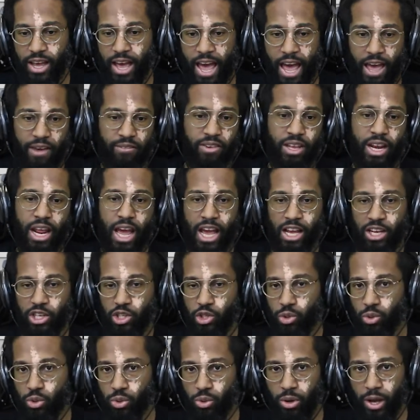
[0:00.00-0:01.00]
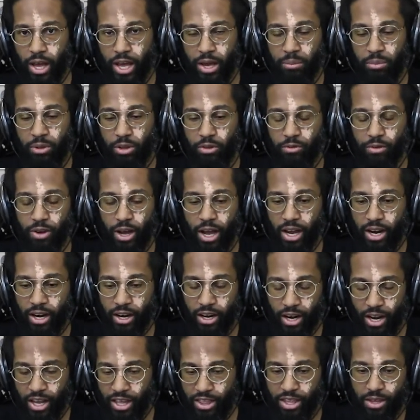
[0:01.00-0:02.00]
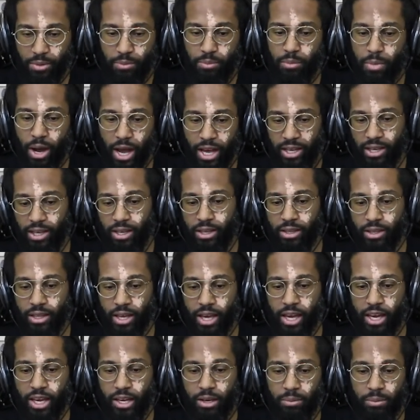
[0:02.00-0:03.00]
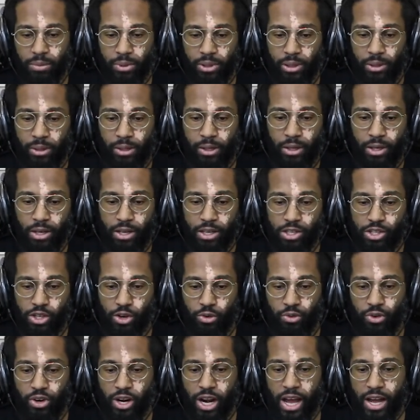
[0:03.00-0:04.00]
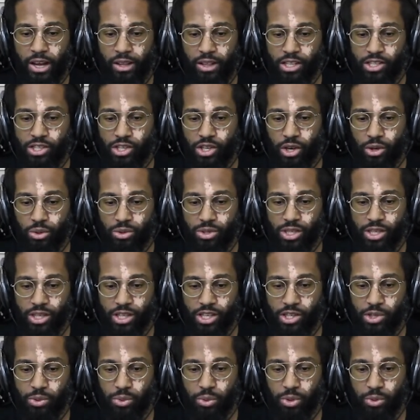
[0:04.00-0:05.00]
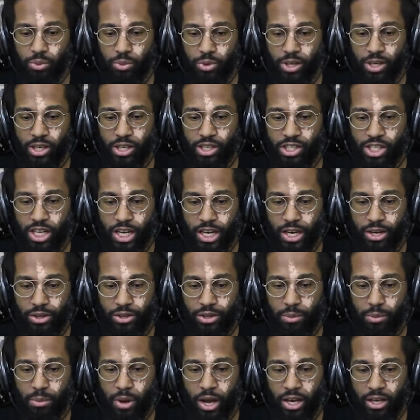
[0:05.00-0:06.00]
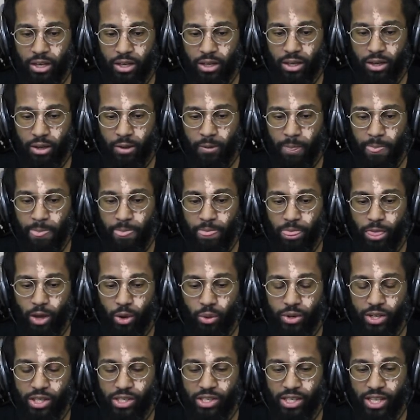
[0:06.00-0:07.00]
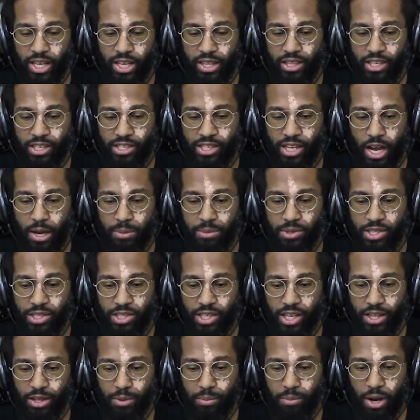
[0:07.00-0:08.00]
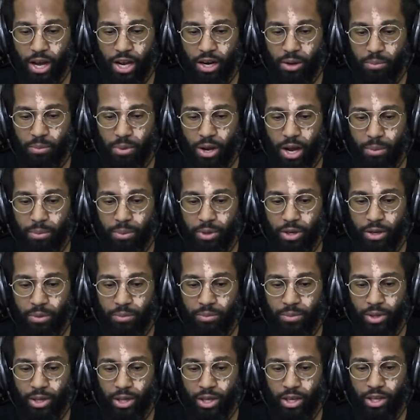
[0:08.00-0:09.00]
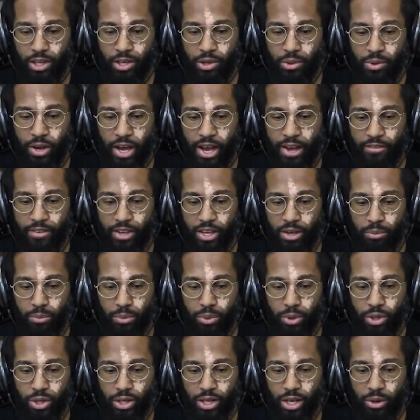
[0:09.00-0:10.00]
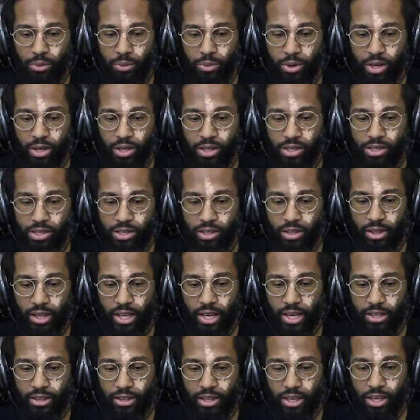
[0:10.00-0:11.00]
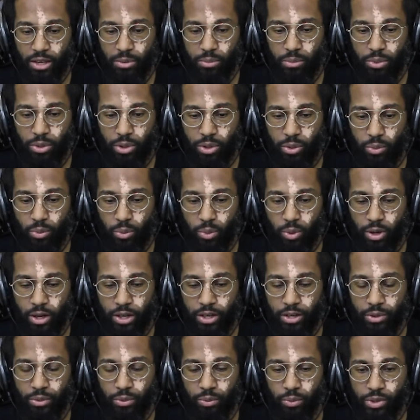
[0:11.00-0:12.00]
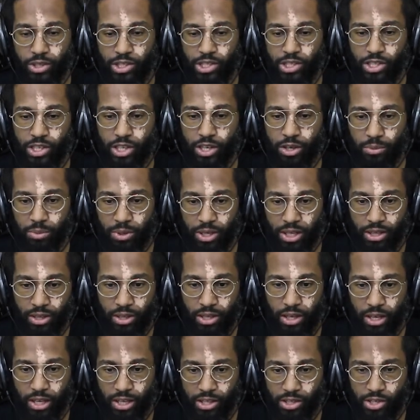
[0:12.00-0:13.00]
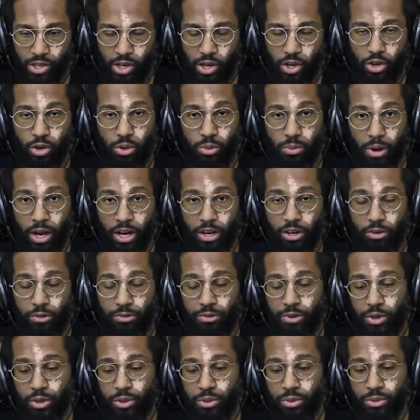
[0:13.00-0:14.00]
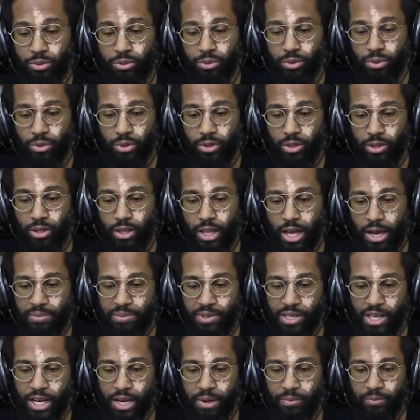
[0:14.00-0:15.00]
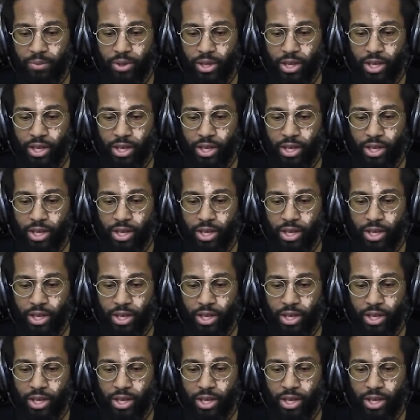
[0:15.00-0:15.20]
have an actual amplifier and then miking the amp. So for now, let's go to this one. We're gonna check out the mic. Notice that these options at the bottom pop up. You have input, and we're gonna select the input 1, which is gonna be the internal microphone on the laptop.